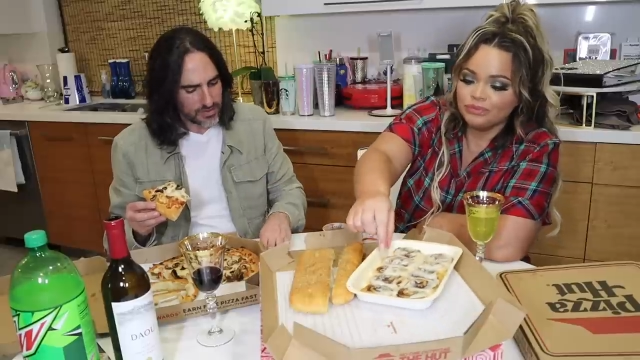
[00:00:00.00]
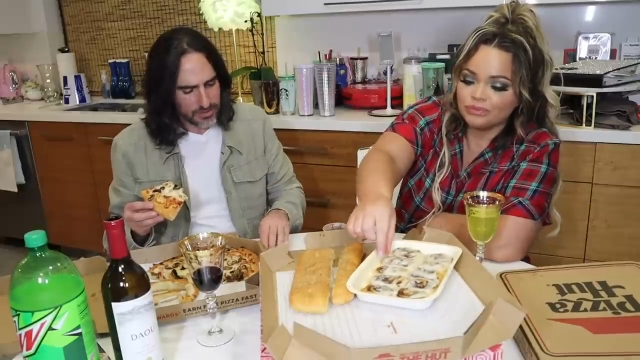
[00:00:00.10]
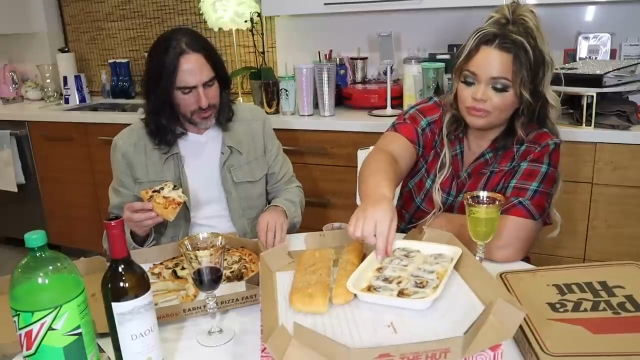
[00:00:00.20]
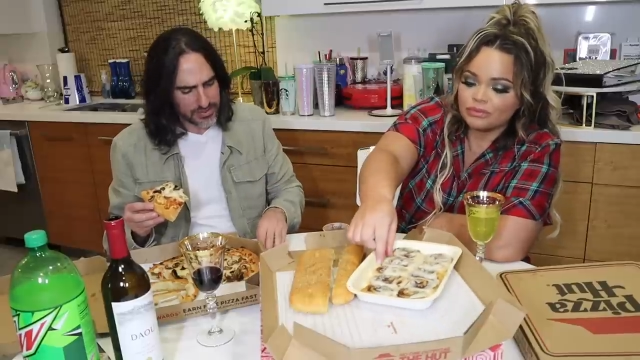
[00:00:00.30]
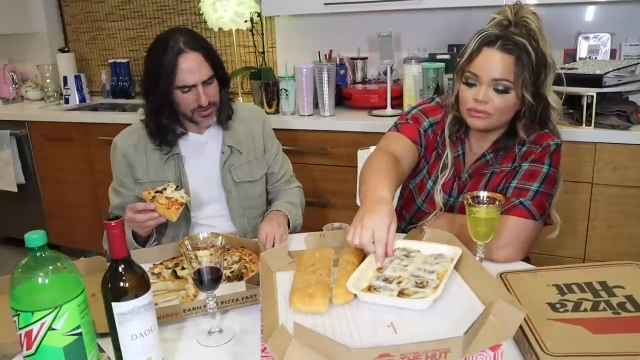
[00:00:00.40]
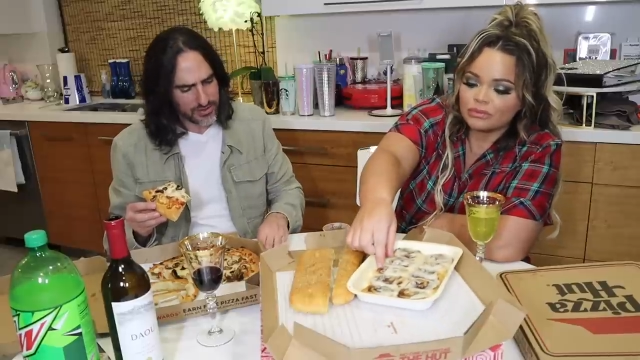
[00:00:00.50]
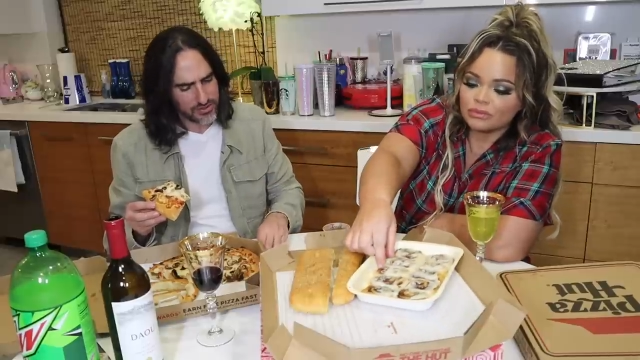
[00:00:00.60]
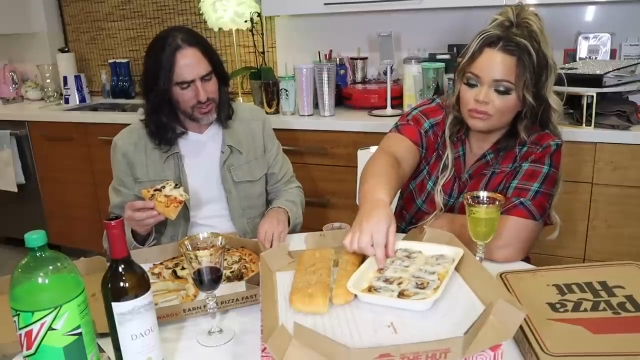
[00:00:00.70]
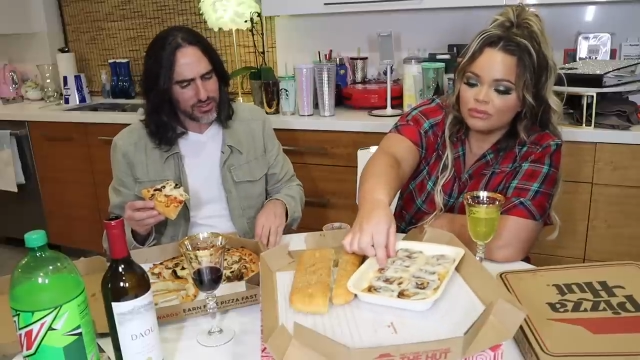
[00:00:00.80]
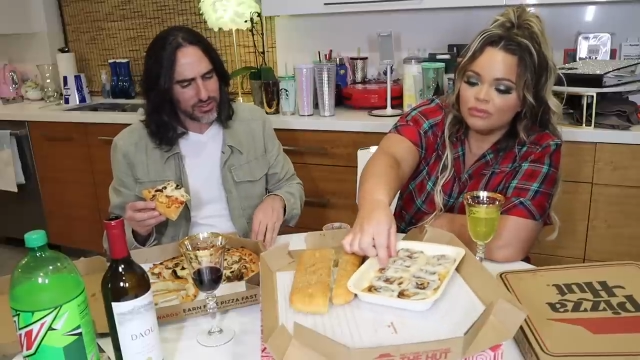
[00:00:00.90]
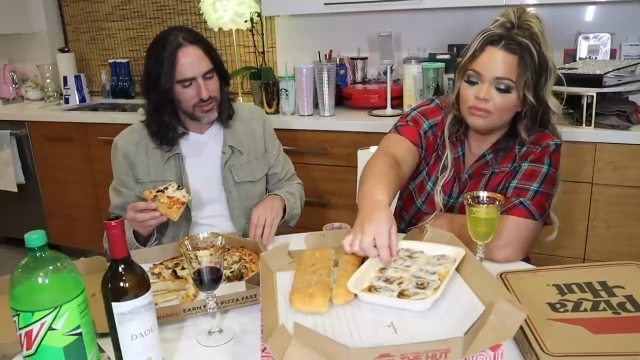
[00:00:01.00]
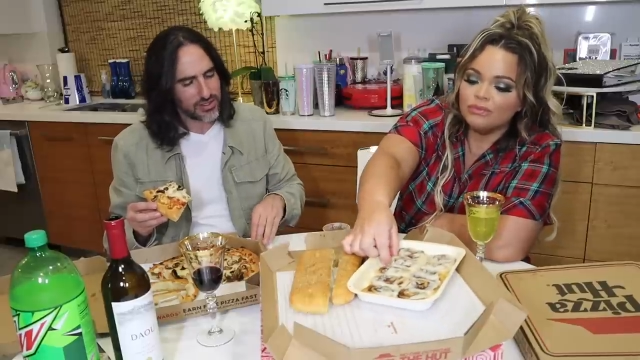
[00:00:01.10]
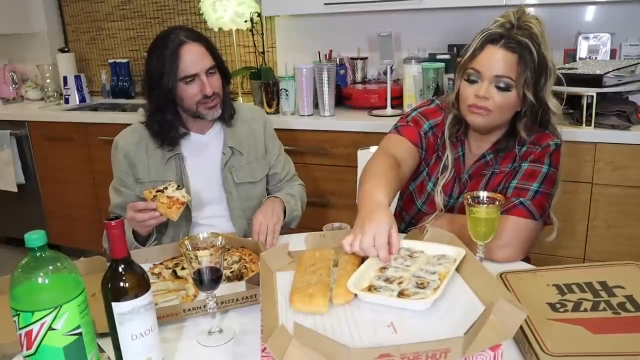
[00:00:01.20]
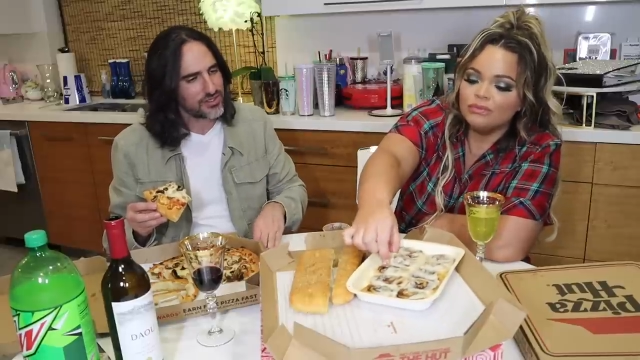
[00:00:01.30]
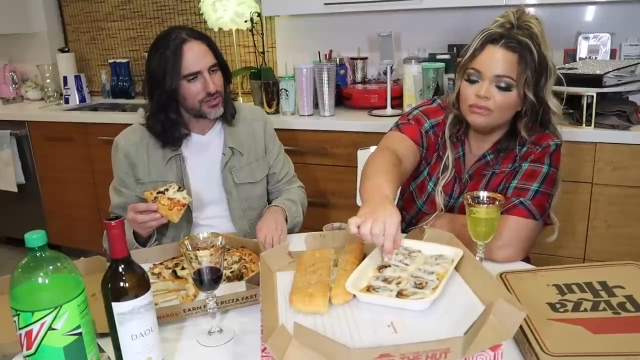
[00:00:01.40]
Speaker 1: It depends. It's only like
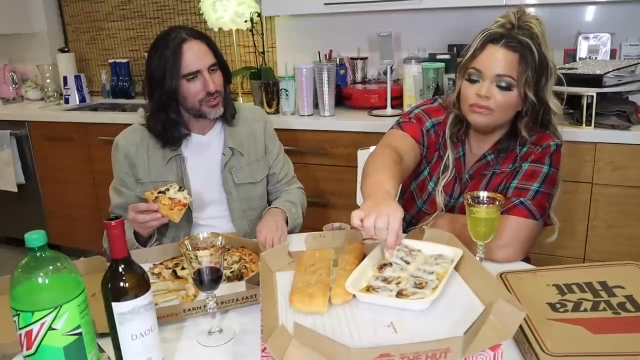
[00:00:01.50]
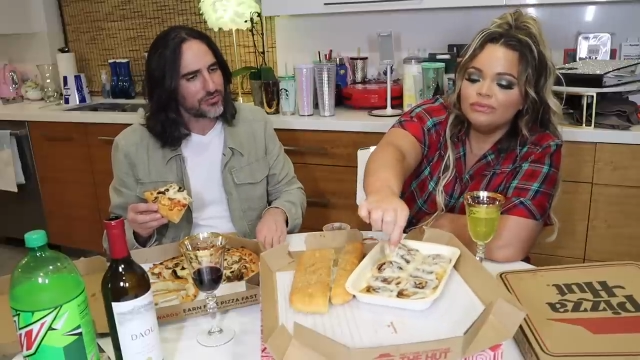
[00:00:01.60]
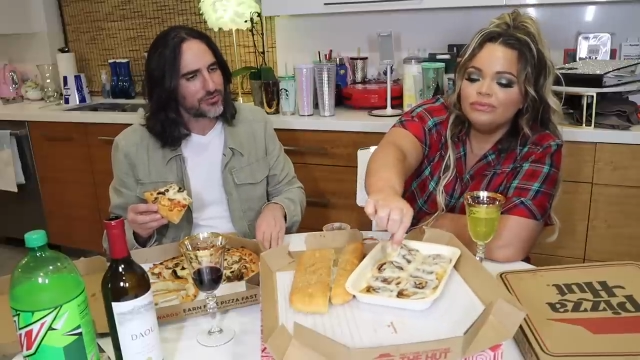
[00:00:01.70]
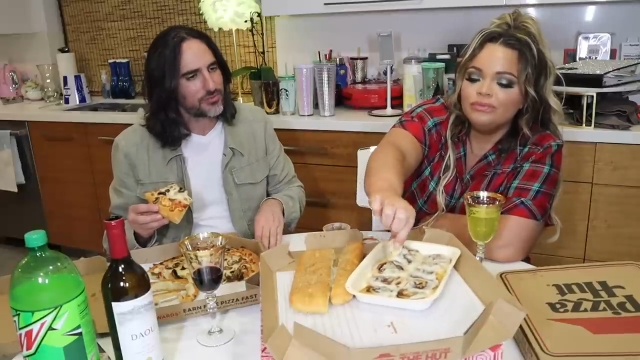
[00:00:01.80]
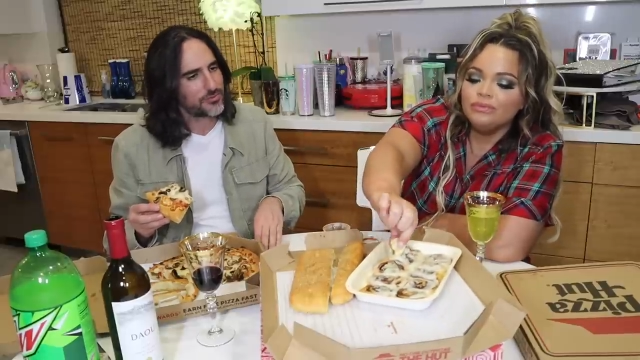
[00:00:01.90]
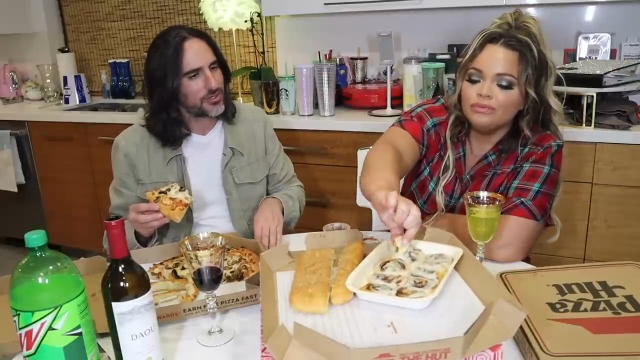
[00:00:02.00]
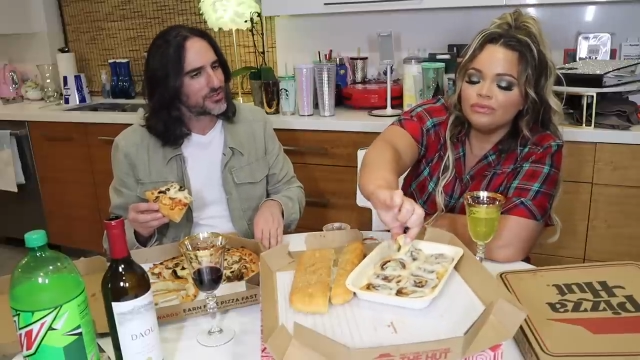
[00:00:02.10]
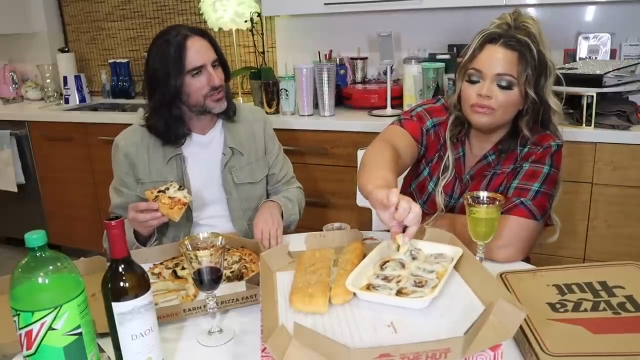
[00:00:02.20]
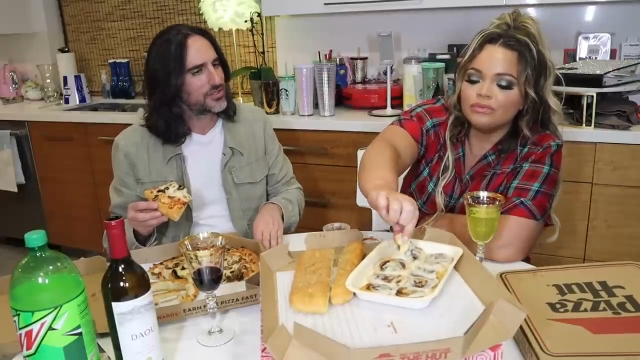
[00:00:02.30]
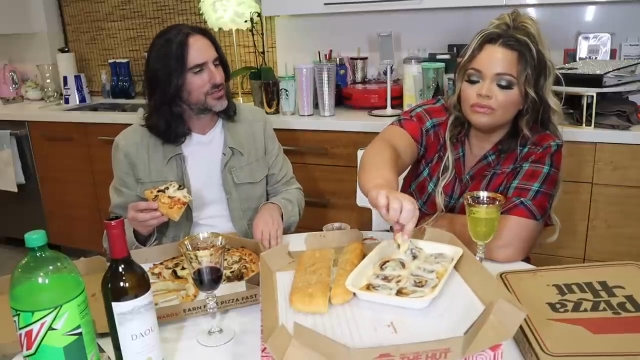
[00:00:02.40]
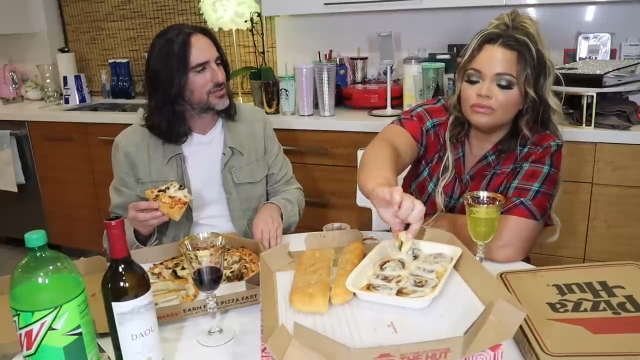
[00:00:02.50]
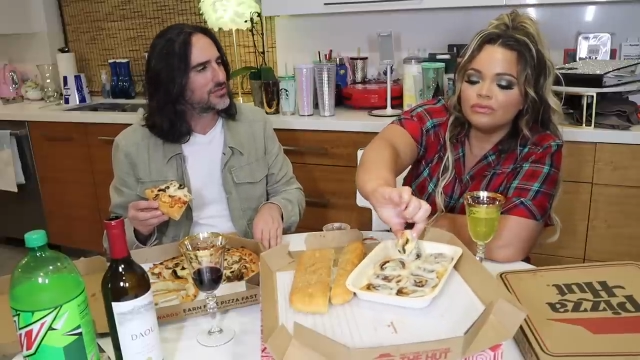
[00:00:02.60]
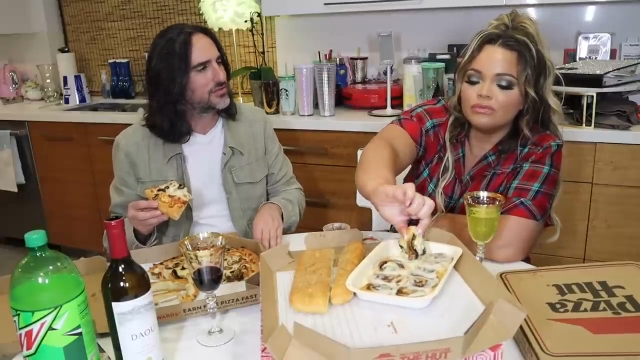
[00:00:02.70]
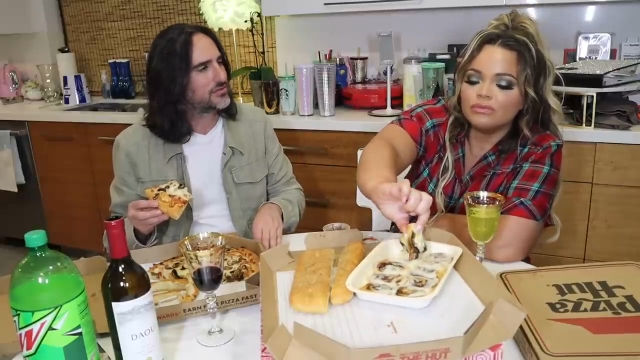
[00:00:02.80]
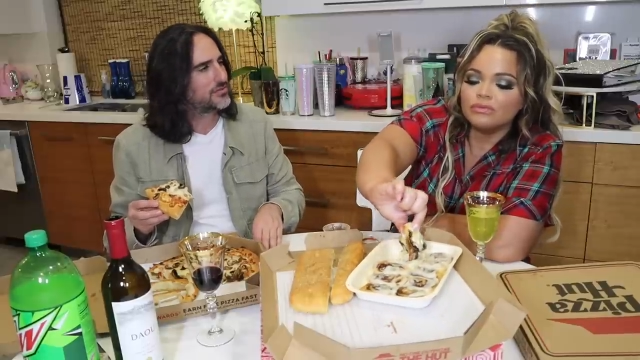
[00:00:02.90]
I stay away from processed
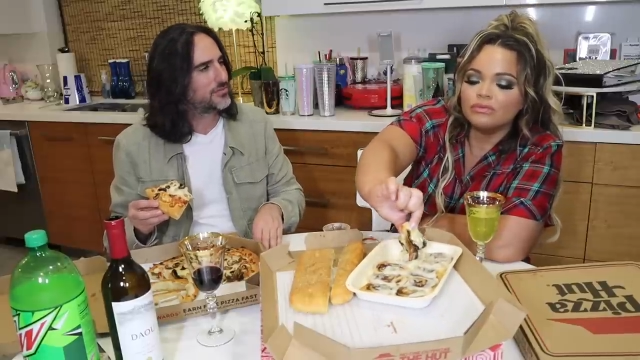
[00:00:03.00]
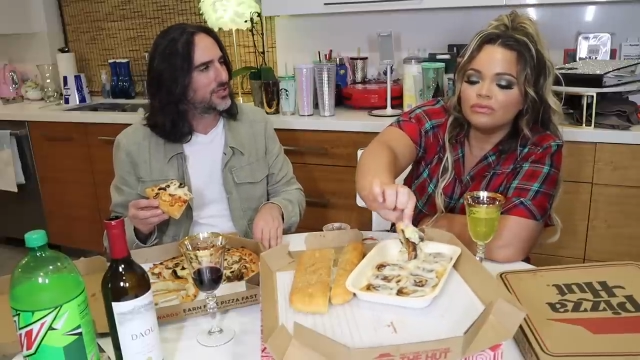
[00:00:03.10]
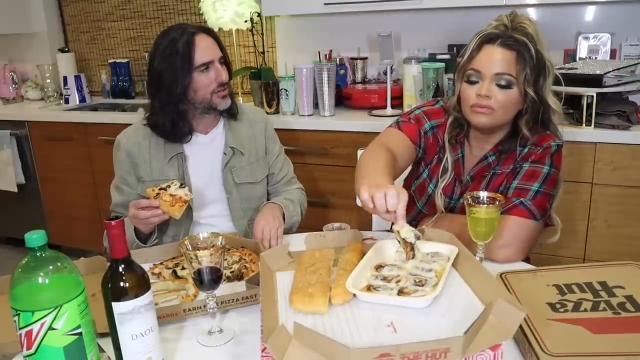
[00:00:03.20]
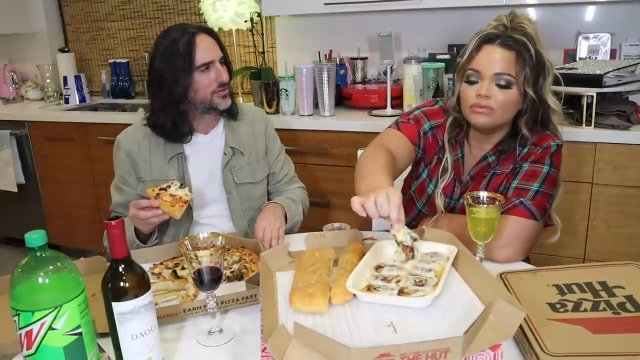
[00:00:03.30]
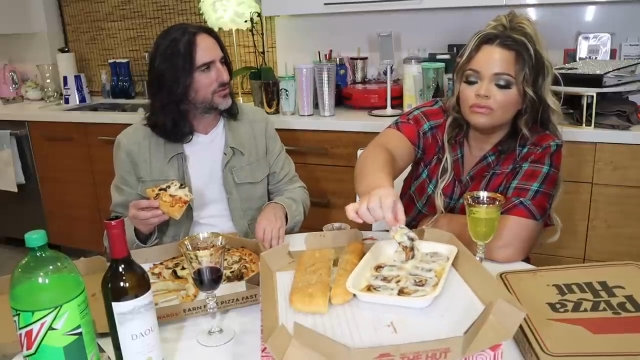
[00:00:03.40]
meat.